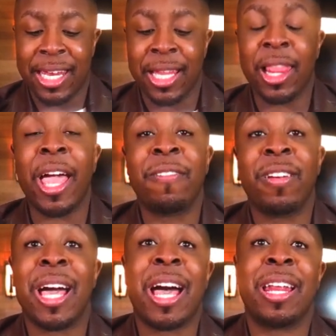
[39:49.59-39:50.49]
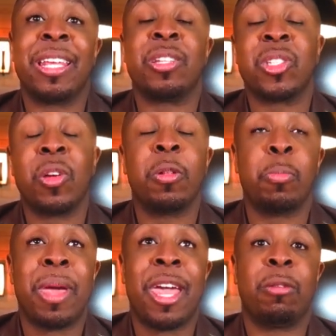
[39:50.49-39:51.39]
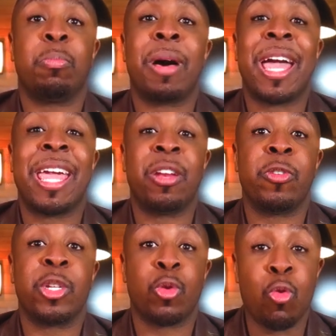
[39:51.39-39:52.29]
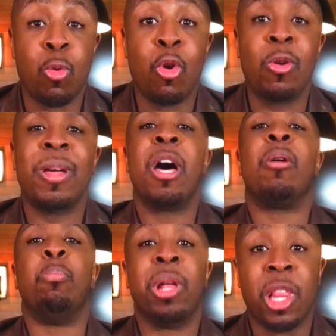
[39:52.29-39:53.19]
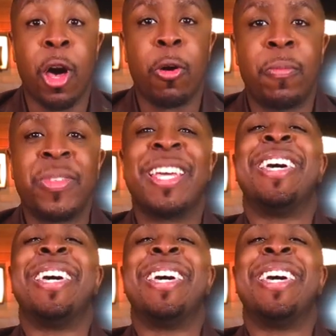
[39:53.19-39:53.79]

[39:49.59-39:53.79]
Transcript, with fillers: and The Life of God and Soul of Man by Henry Skruble below.